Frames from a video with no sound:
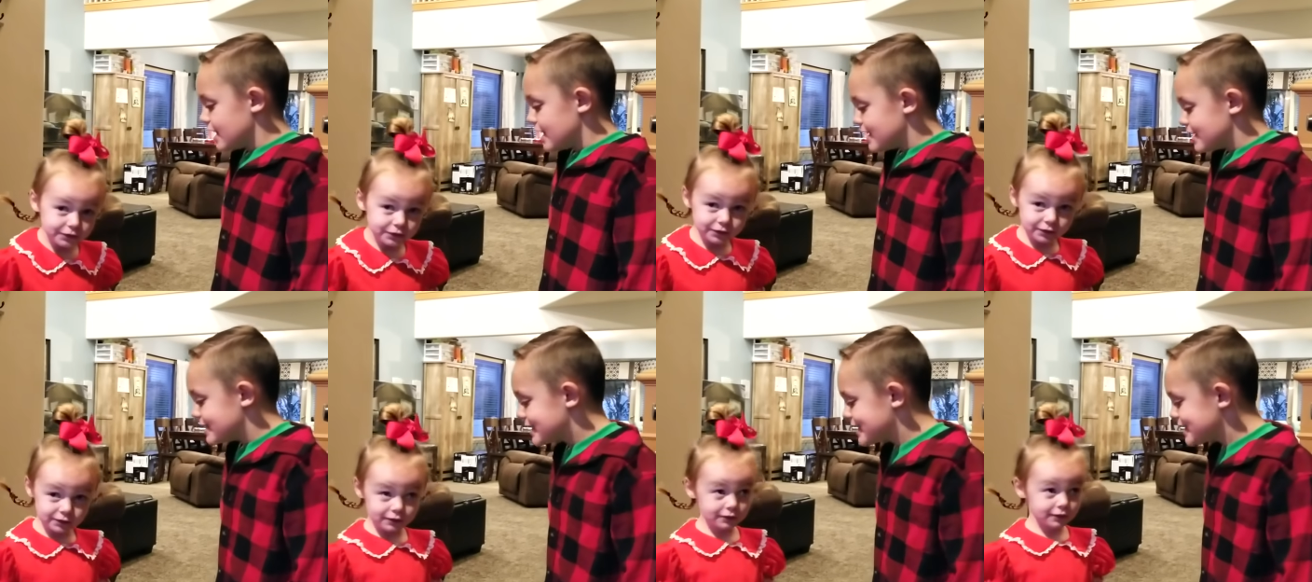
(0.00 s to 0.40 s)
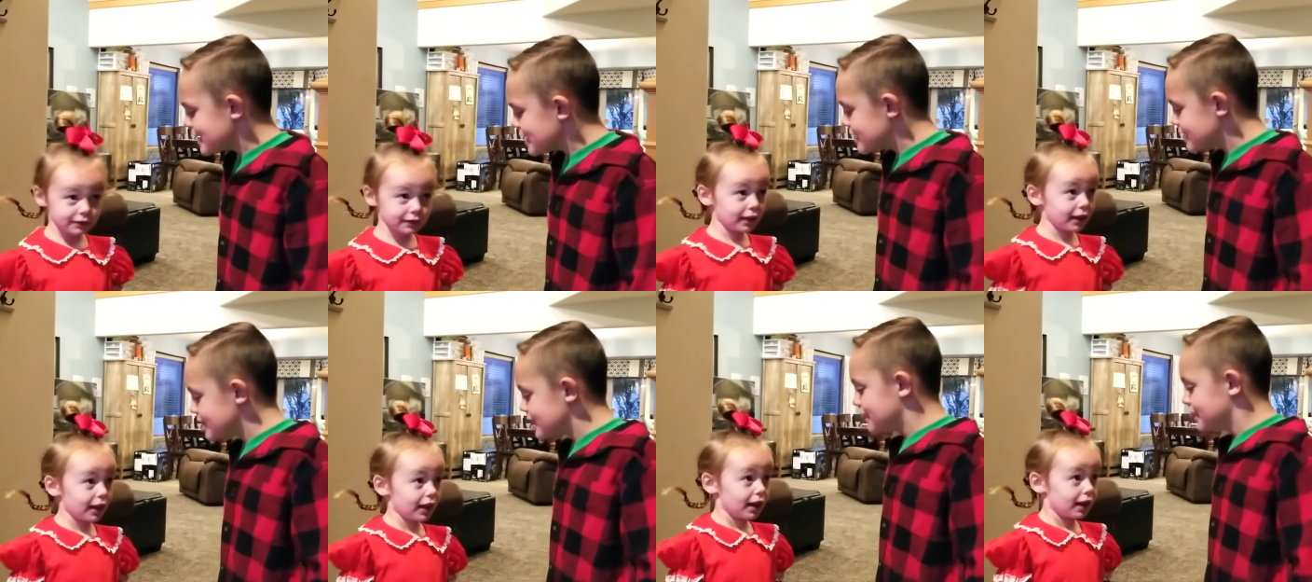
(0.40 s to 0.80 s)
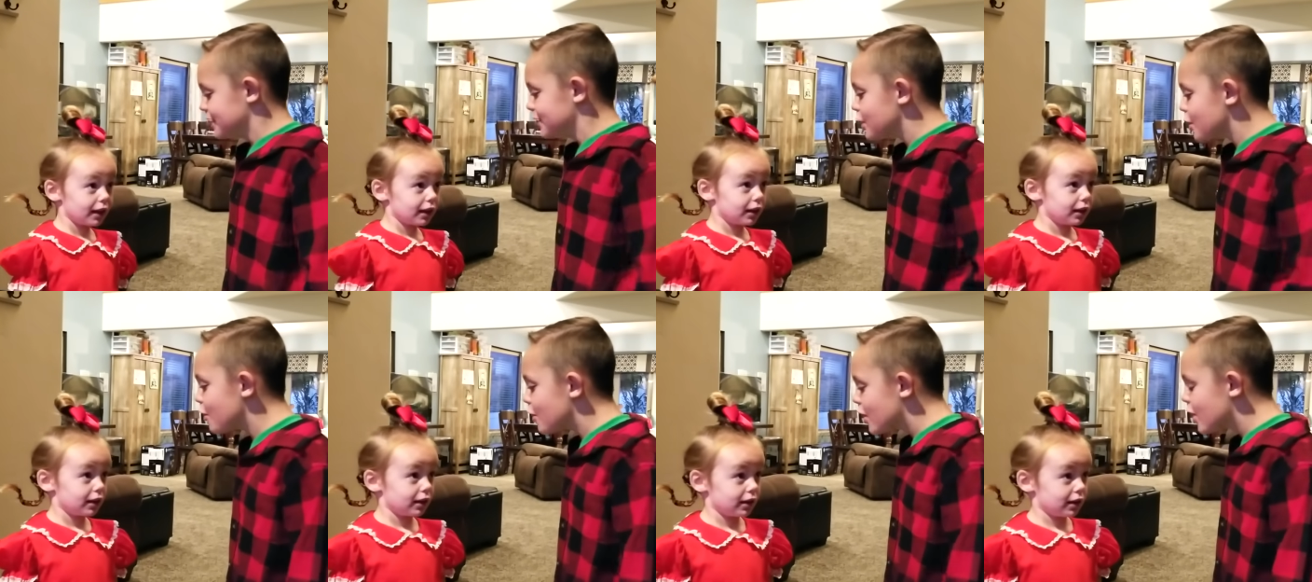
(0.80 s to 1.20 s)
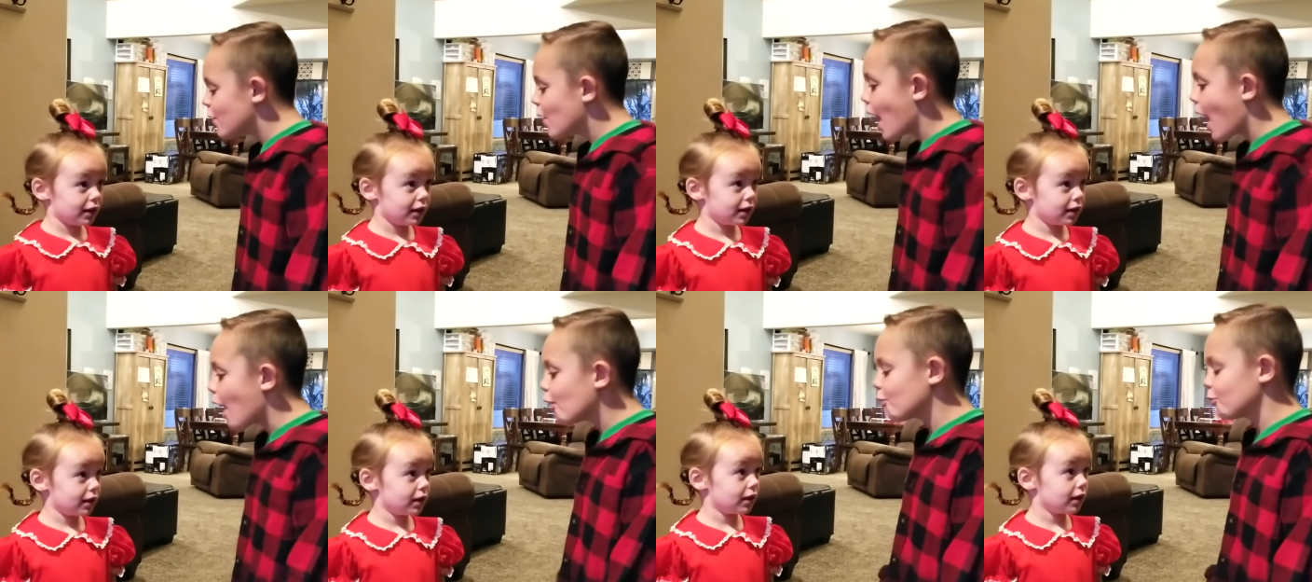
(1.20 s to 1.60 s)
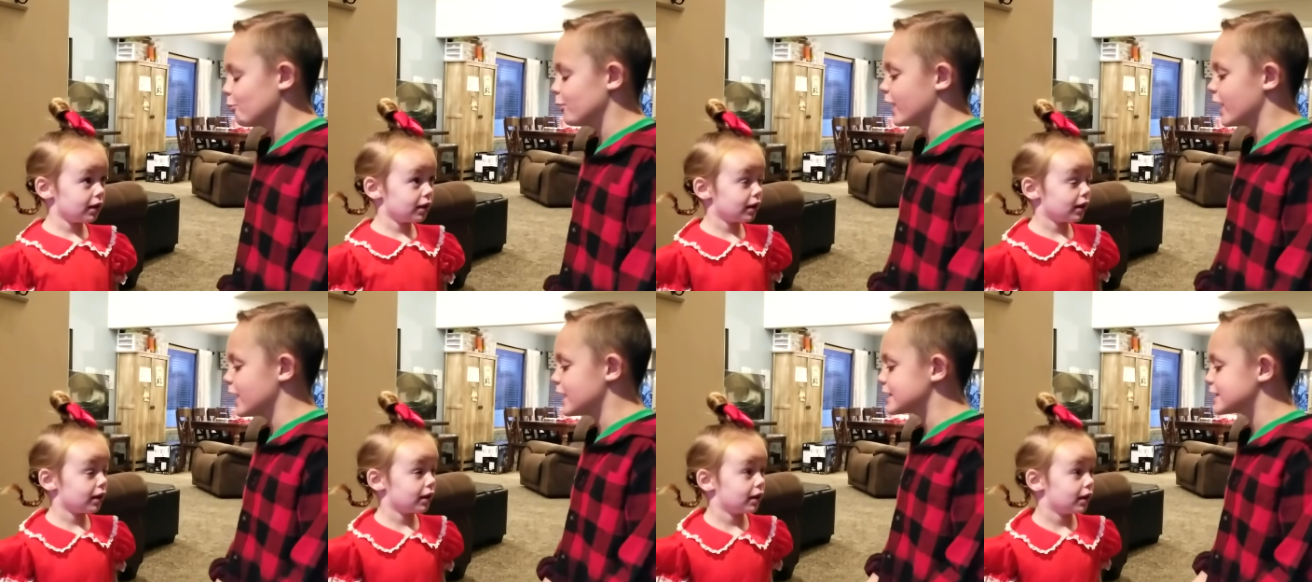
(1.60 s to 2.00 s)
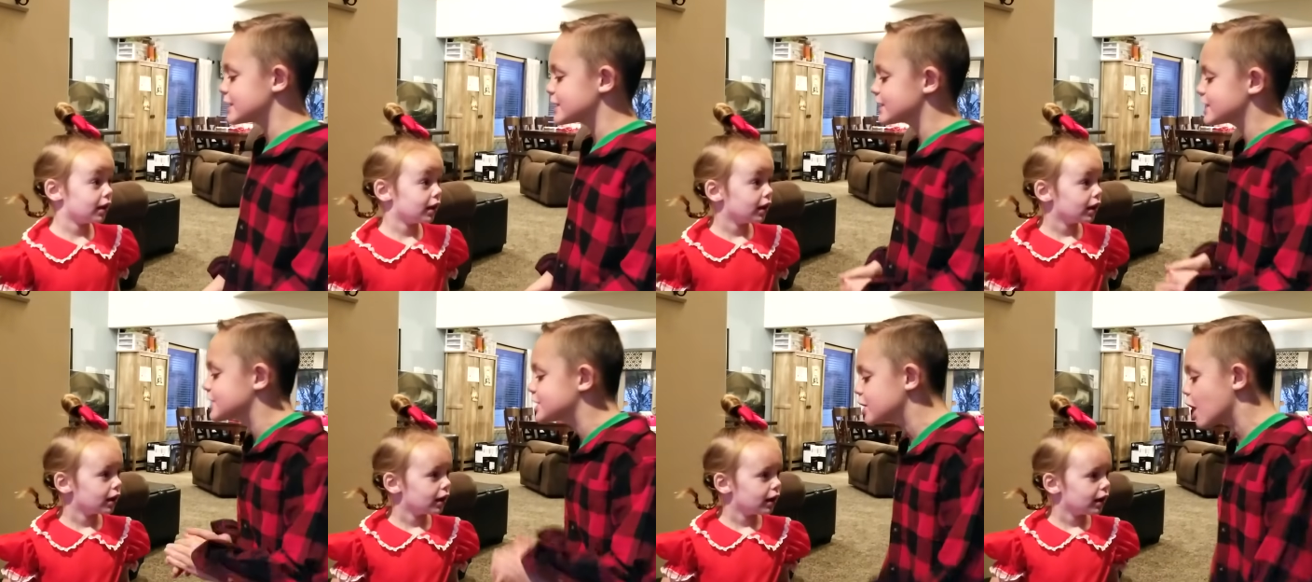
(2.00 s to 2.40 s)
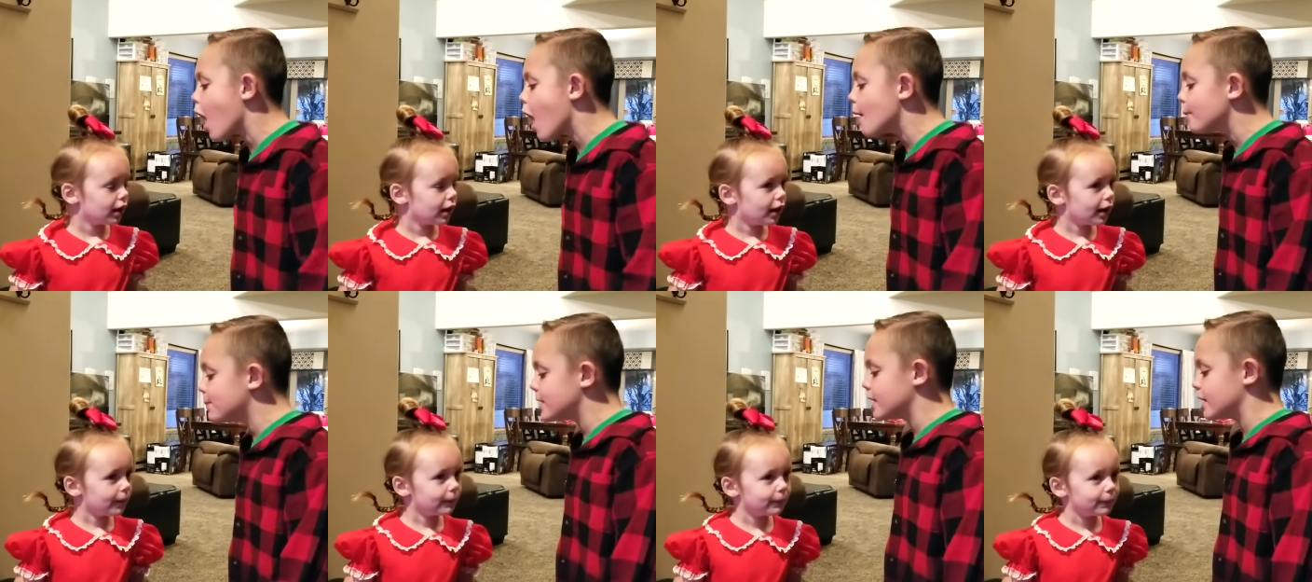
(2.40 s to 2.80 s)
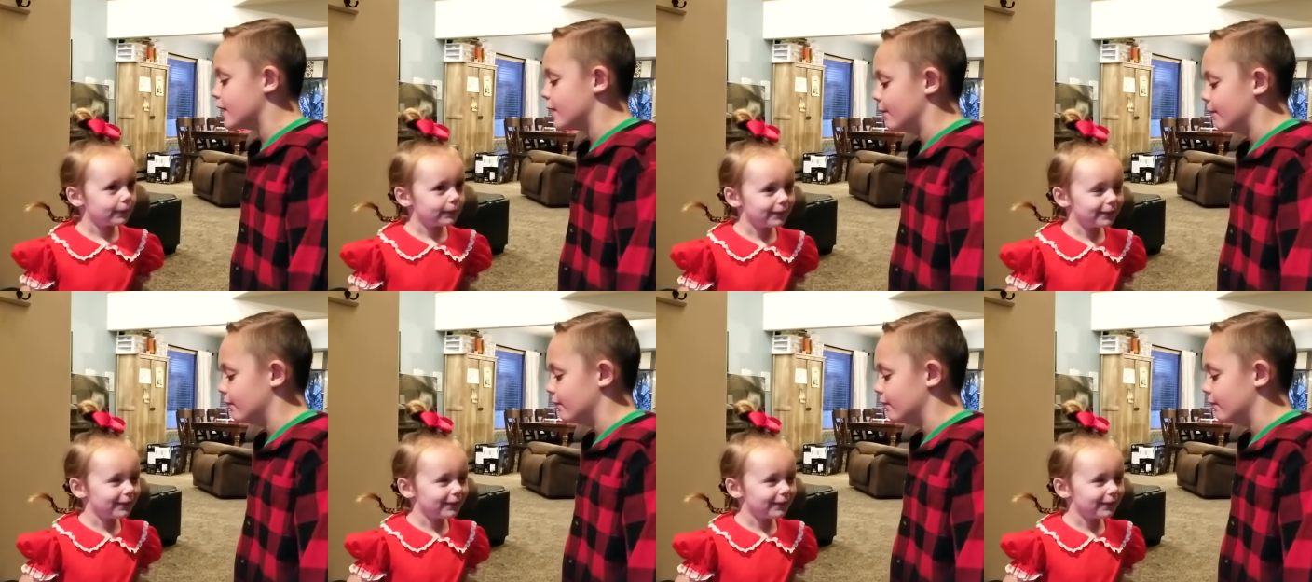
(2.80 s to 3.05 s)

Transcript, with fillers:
Speaker 1: Cindy Lou Who, how are we gonna stop him?